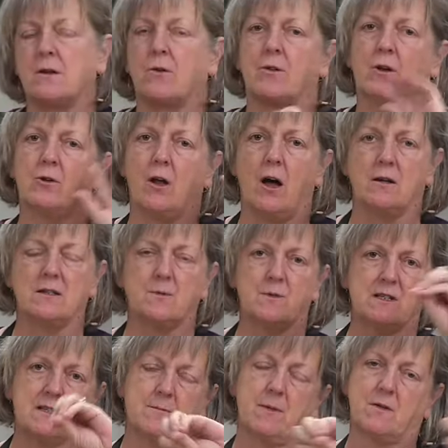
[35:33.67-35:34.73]
So the gloss
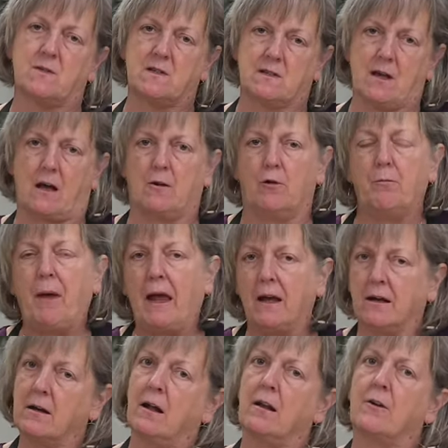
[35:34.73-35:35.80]
was the most subtle
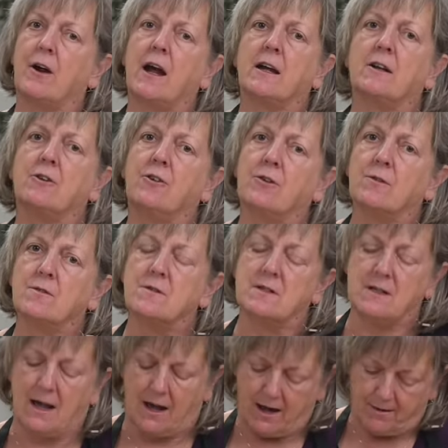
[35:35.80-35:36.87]
paint color I could
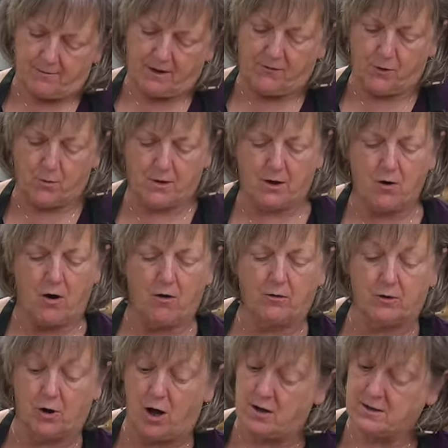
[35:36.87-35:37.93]
use. If you want to call
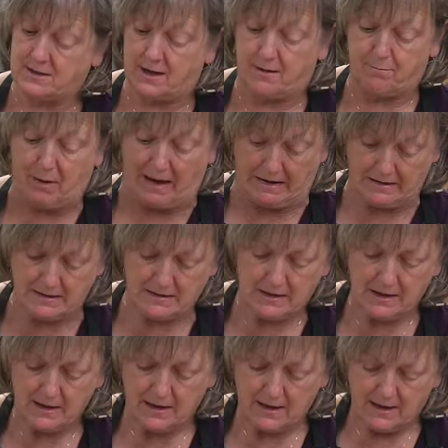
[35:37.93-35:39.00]
gloss a paint,
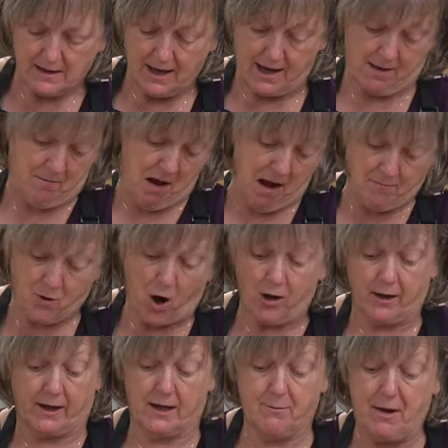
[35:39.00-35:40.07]
I'm
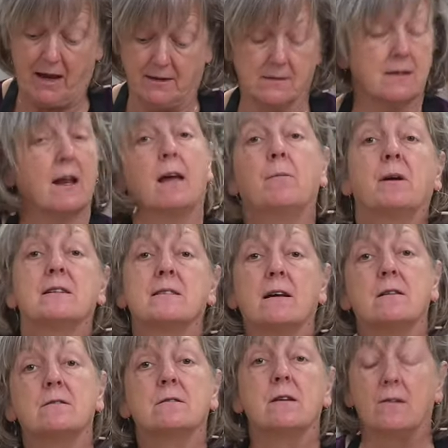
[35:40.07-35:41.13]
calling it a paint today because
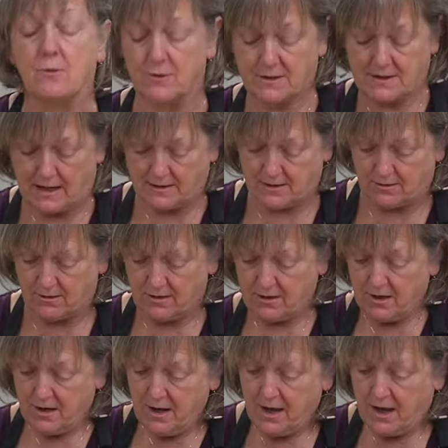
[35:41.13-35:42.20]
I used it through a stencil.
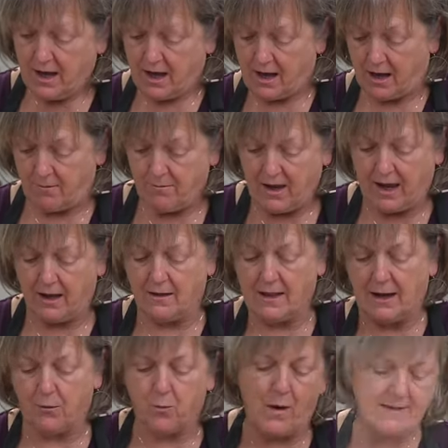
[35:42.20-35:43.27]

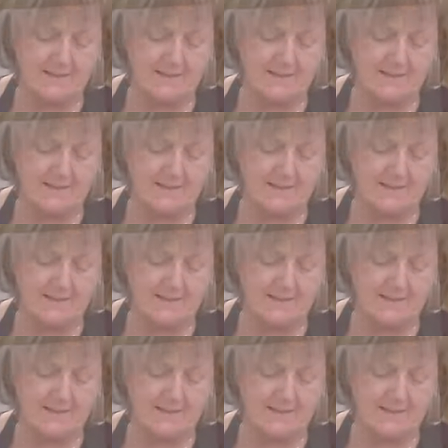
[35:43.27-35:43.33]
And it